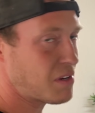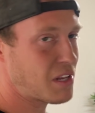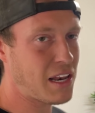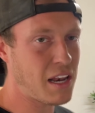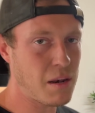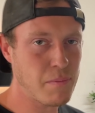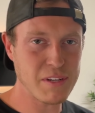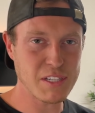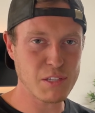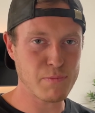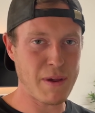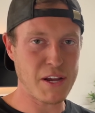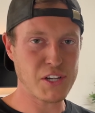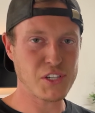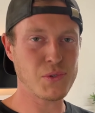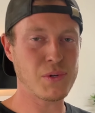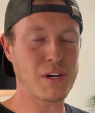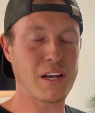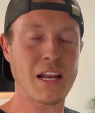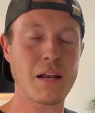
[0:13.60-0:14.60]
a little bit
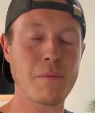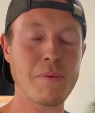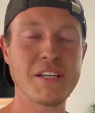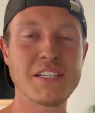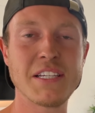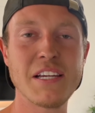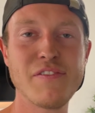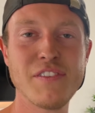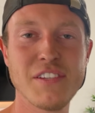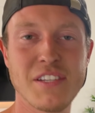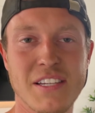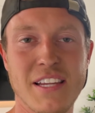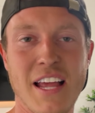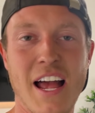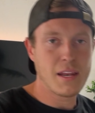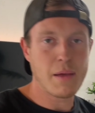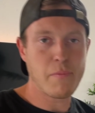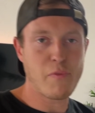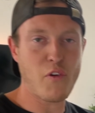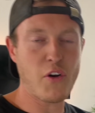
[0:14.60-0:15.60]
special and a little bit different today.
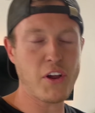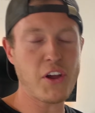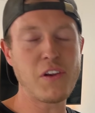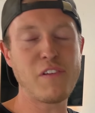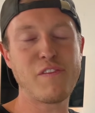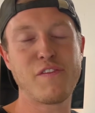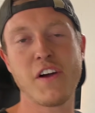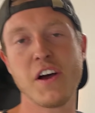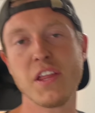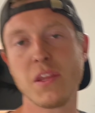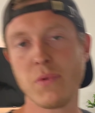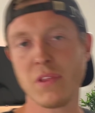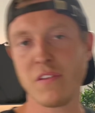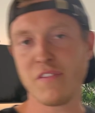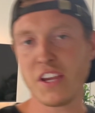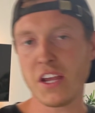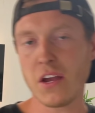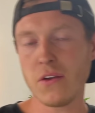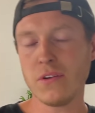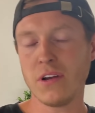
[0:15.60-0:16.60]
Before I go any further with the
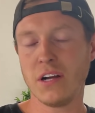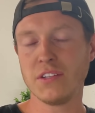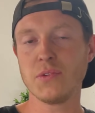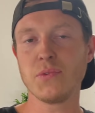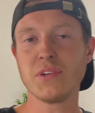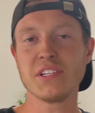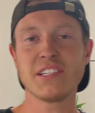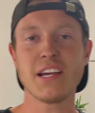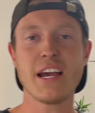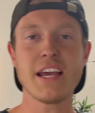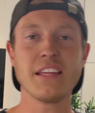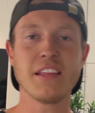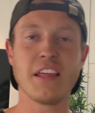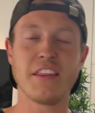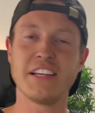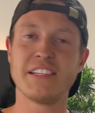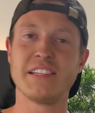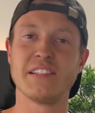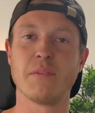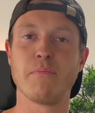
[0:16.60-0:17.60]
video, I do want to say that
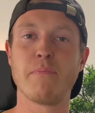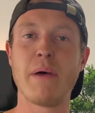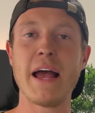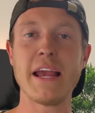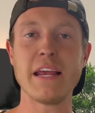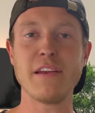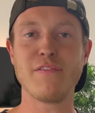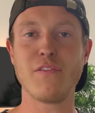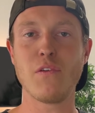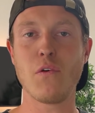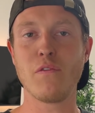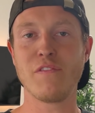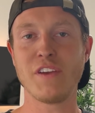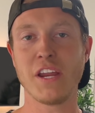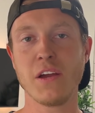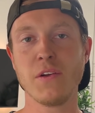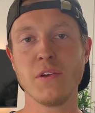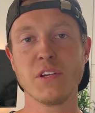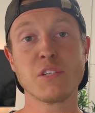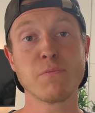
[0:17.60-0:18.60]
this is a paid-for
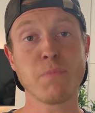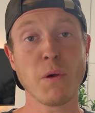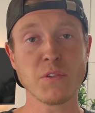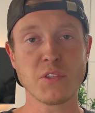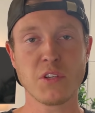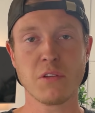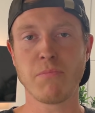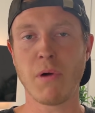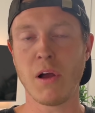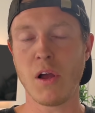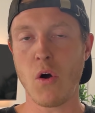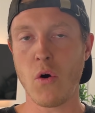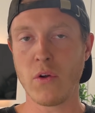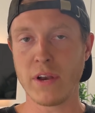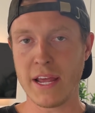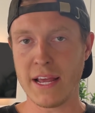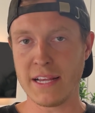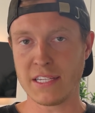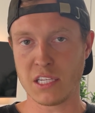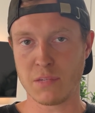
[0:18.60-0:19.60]
video sponsored by
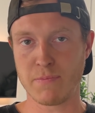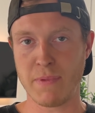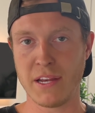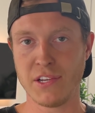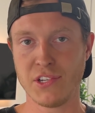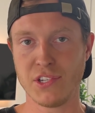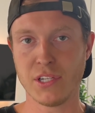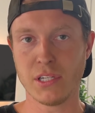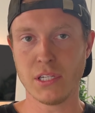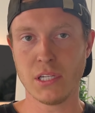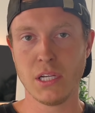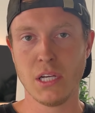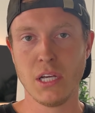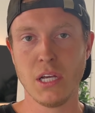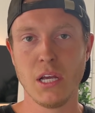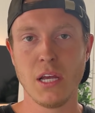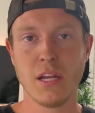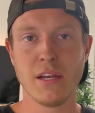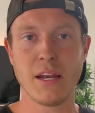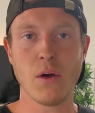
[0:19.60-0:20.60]
OnAir Suspension.
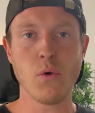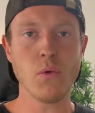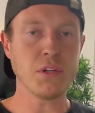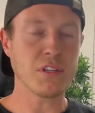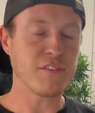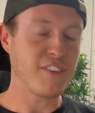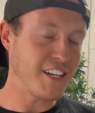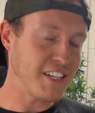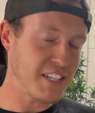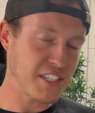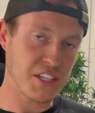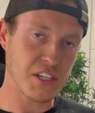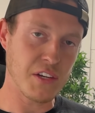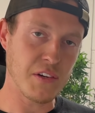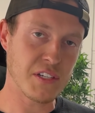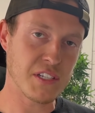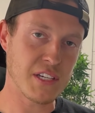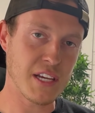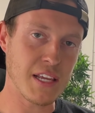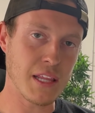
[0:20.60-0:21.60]
Now, all the Defenders that you
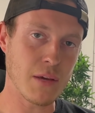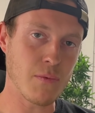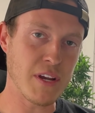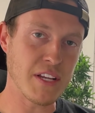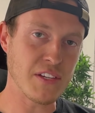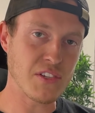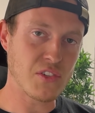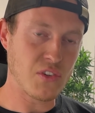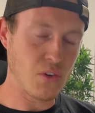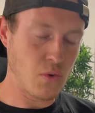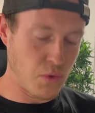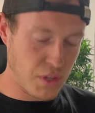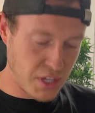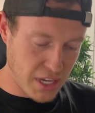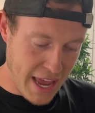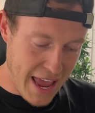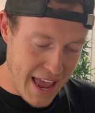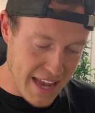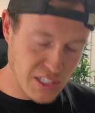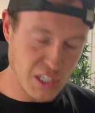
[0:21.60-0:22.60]
see that we install the
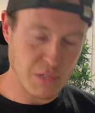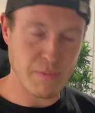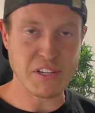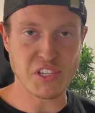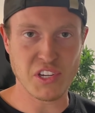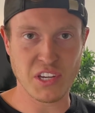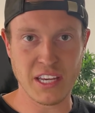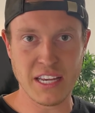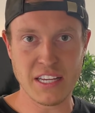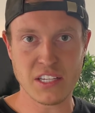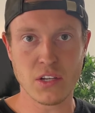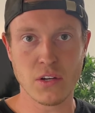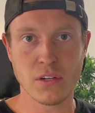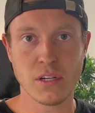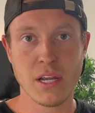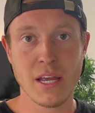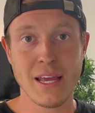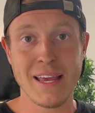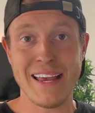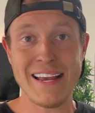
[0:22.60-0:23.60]
air suspension kits on
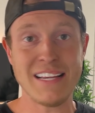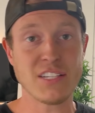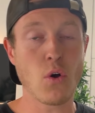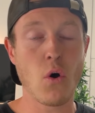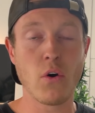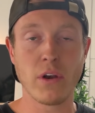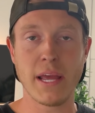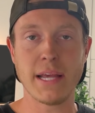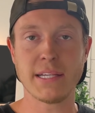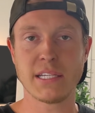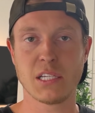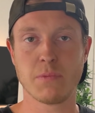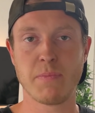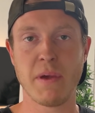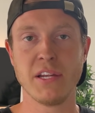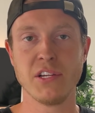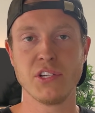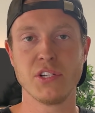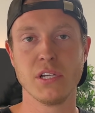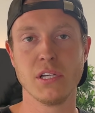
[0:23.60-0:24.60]
is OnAir
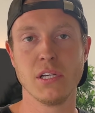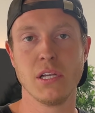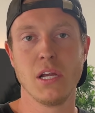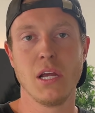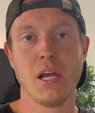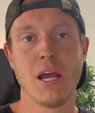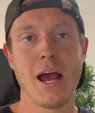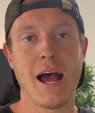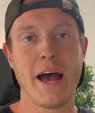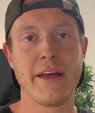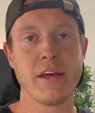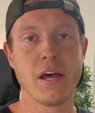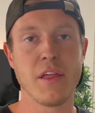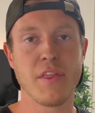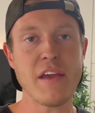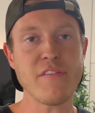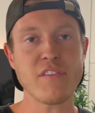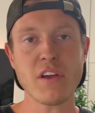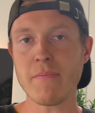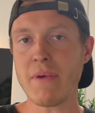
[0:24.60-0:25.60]
Suspension. And
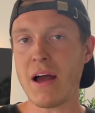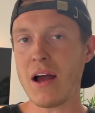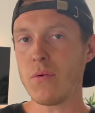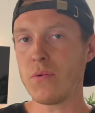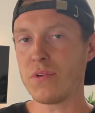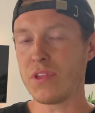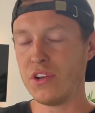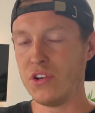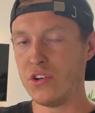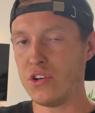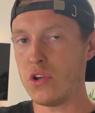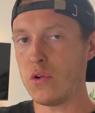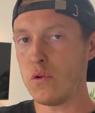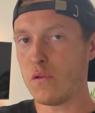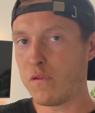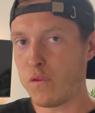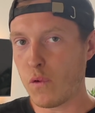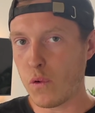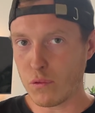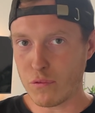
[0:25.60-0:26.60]
they've come out with a new
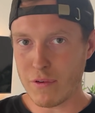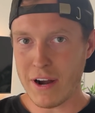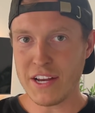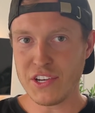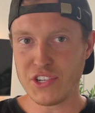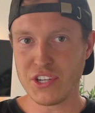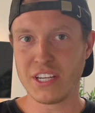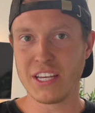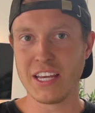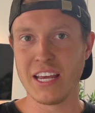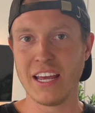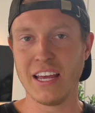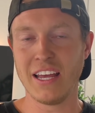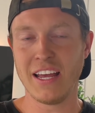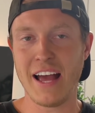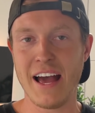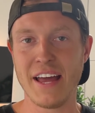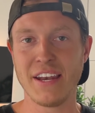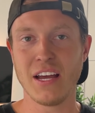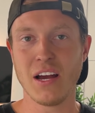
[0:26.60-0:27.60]
Ford Ranger kit,
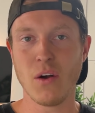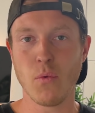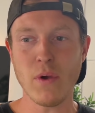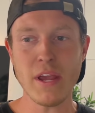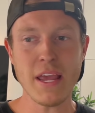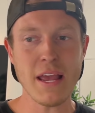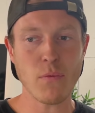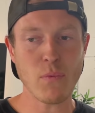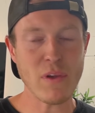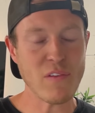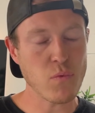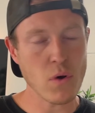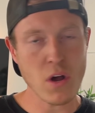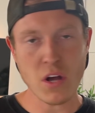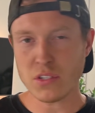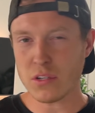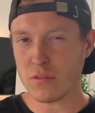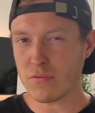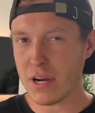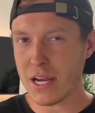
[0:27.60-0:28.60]
and we've
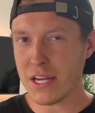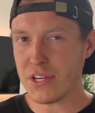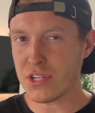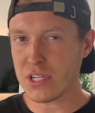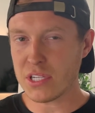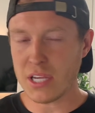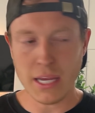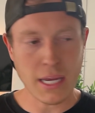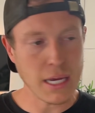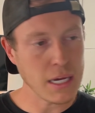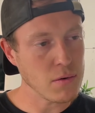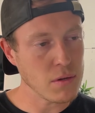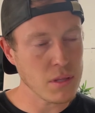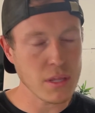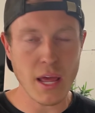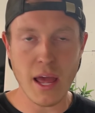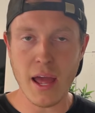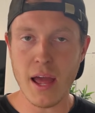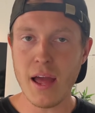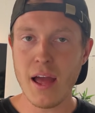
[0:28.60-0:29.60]
worked on Rangers here and
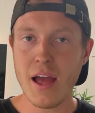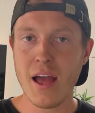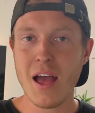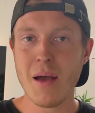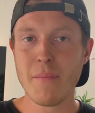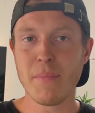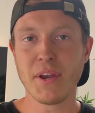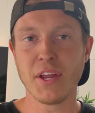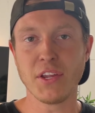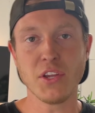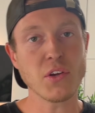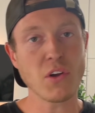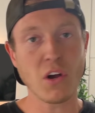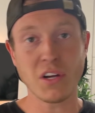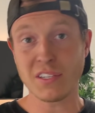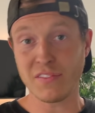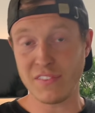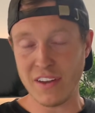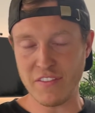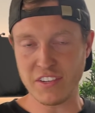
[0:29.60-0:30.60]
there, but you guys
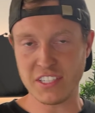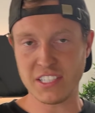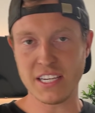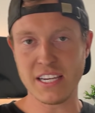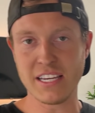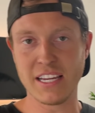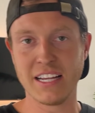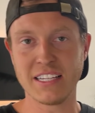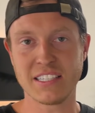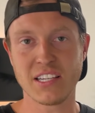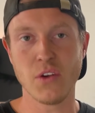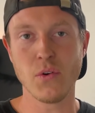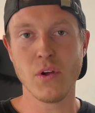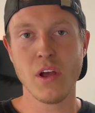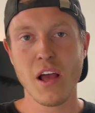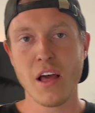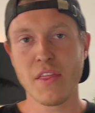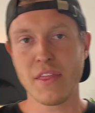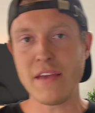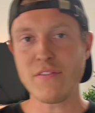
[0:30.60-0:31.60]
have never seen it. So
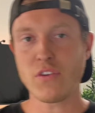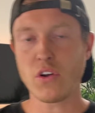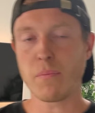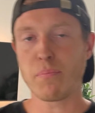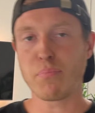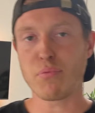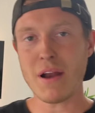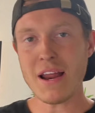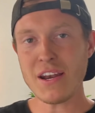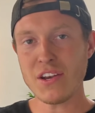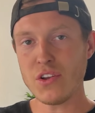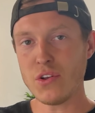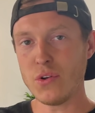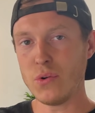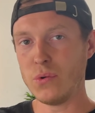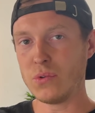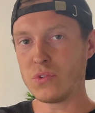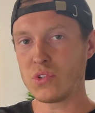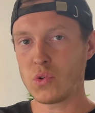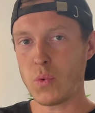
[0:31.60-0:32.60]
they've got a brand new
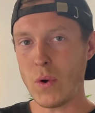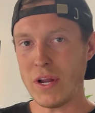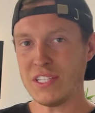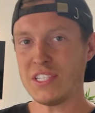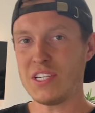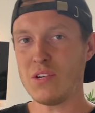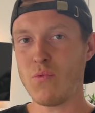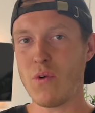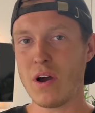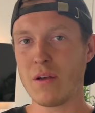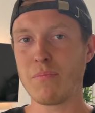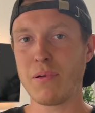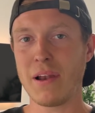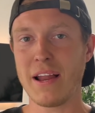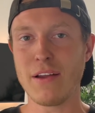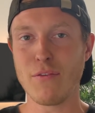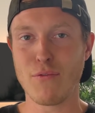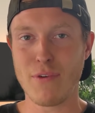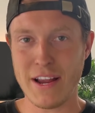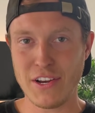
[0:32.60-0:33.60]
21 plate
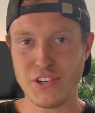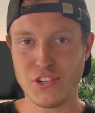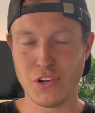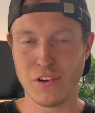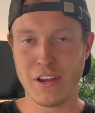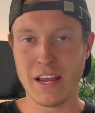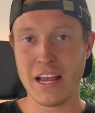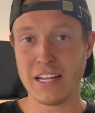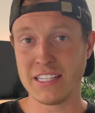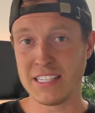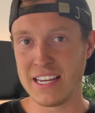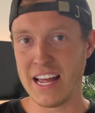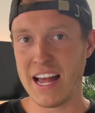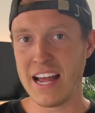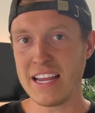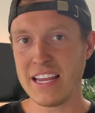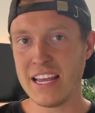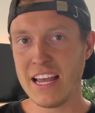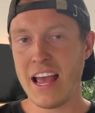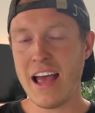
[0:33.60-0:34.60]
Ranger here today,
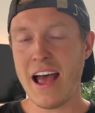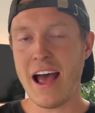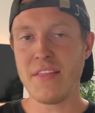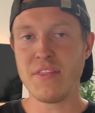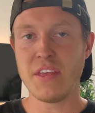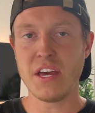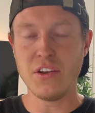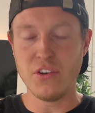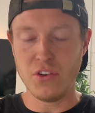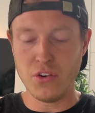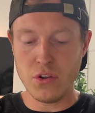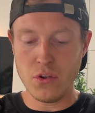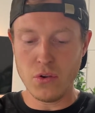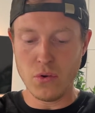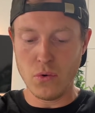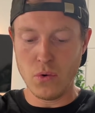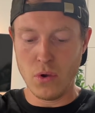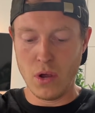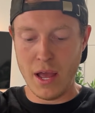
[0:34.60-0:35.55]
and then new